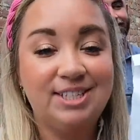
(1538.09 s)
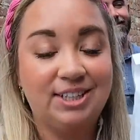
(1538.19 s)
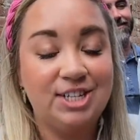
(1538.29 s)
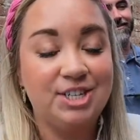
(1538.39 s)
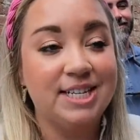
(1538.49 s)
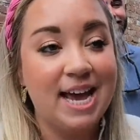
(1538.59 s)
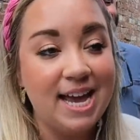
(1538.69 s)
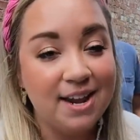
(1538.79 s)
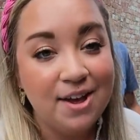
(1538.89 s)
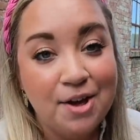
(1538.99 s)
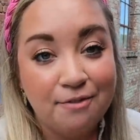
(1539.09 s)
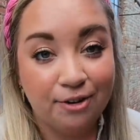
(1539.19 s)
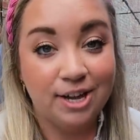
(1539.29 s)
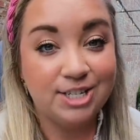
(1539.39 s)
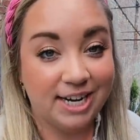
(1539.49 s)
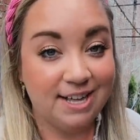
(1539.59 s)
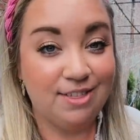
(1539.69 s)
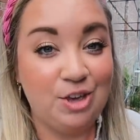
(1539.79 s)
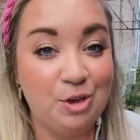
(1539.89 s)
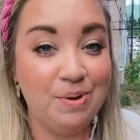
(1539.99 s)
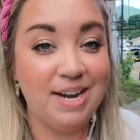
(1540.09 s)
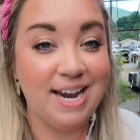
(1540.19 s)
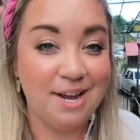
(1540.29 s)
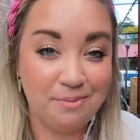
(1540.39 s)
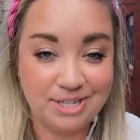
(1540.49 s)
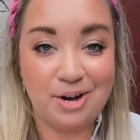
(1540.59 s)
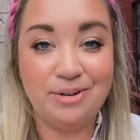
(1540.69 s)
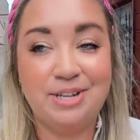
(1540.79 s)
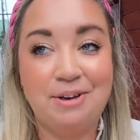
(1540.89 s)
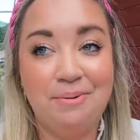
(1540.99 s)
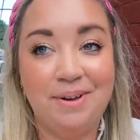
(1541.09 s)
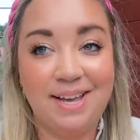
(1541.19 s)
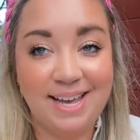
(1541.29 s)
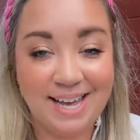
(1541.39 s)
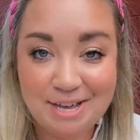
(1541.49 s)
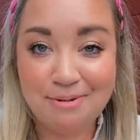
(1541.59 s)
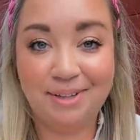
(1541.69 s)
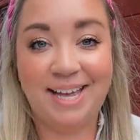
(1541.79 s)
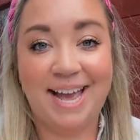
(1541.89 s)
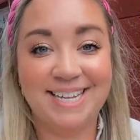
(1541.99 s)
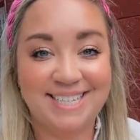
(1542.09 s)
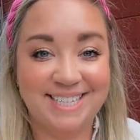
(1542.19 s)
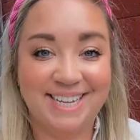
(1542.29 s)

Delicious. And for lunch, I got the Cuban, and it was also equally as